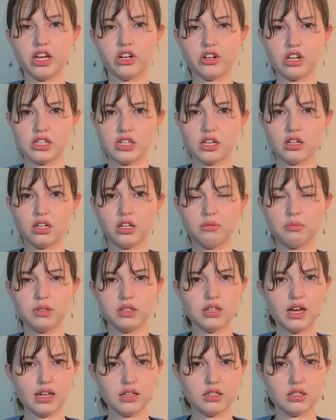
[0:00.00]
it's not going to be
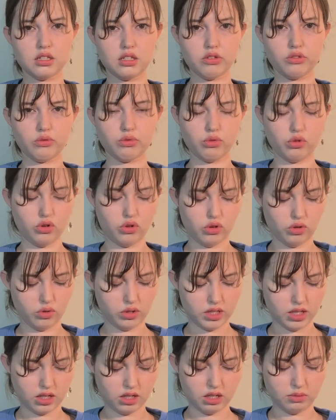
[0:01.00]
that see-through, it's
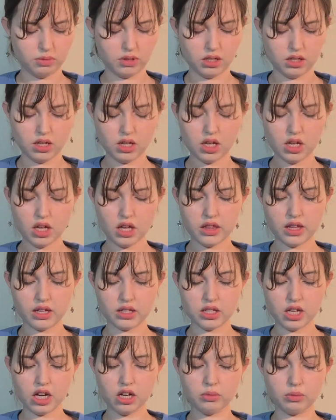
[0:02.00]
not going to be that
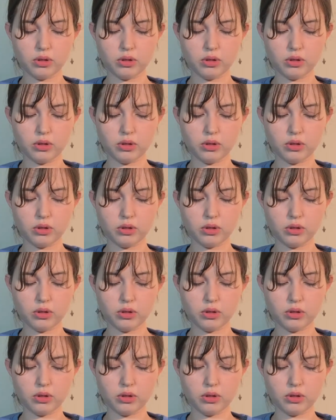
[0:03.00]
terrible.